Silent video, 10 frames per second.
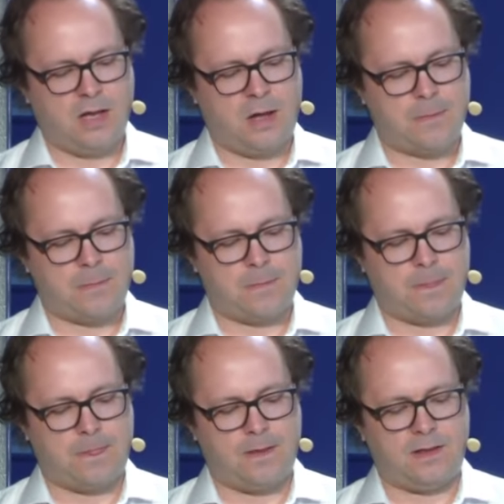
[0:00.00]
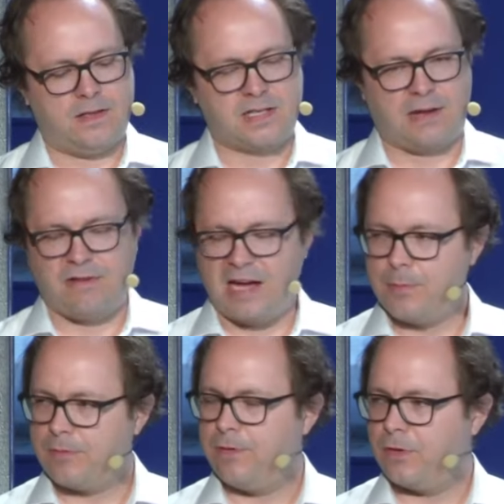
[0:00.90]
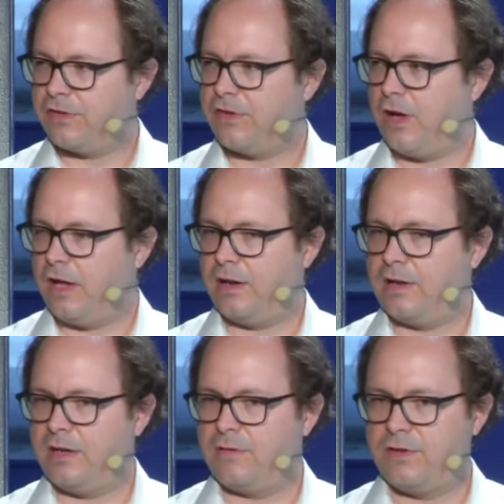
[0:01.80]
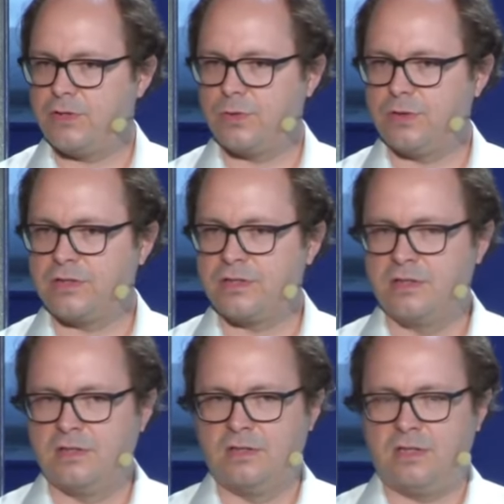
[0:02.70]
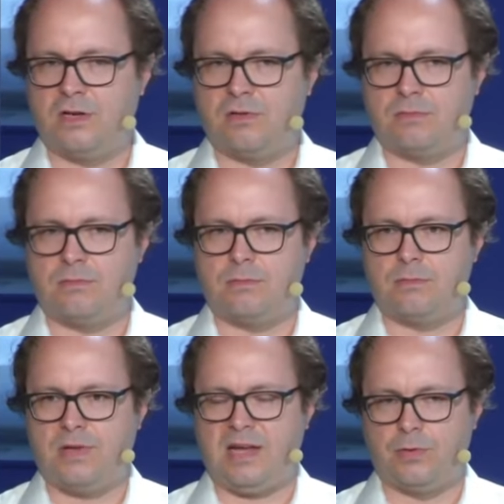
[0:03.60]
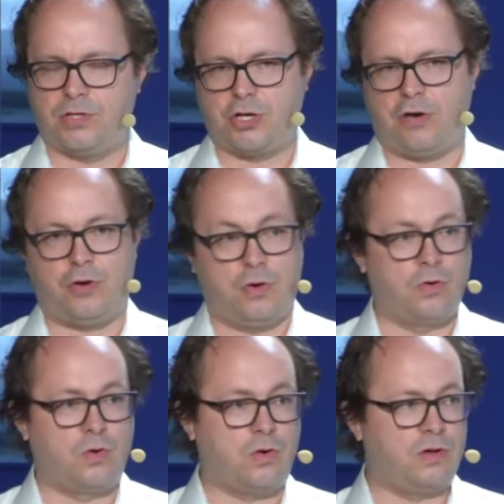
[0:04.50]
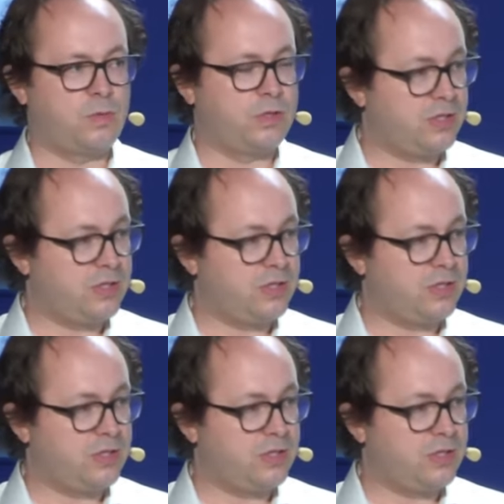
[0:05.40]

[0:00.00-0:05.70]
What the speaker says: and this kind of hyper-focused on individuals, you know, being able to chart their own course,